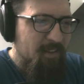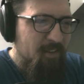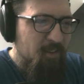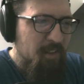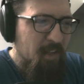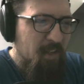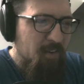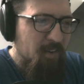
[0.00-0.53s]
there's
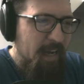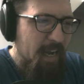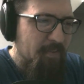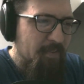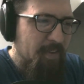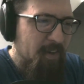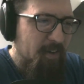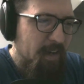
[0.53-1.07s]
another
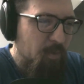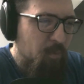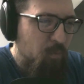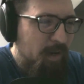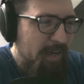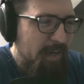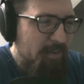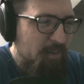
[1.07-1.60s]
half here, and
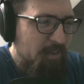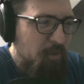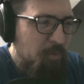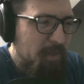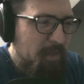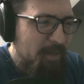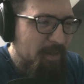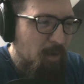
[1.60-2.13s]
why is
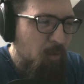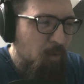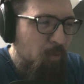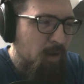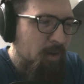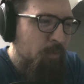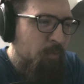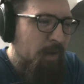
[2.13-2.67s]

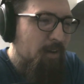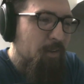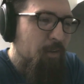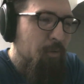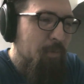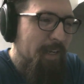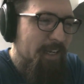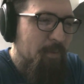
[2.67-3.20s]
why are
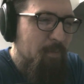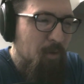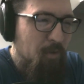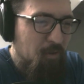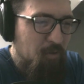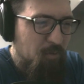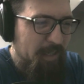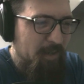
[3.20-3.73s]
Illuminate
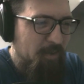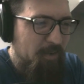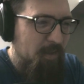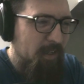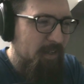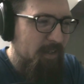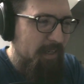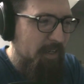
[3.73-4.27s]
components read
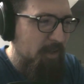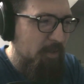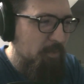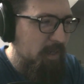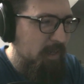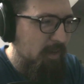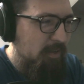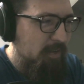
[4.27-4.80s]
only on GitHub
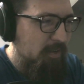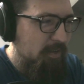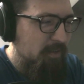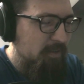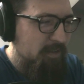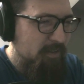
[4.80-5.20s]
now? So.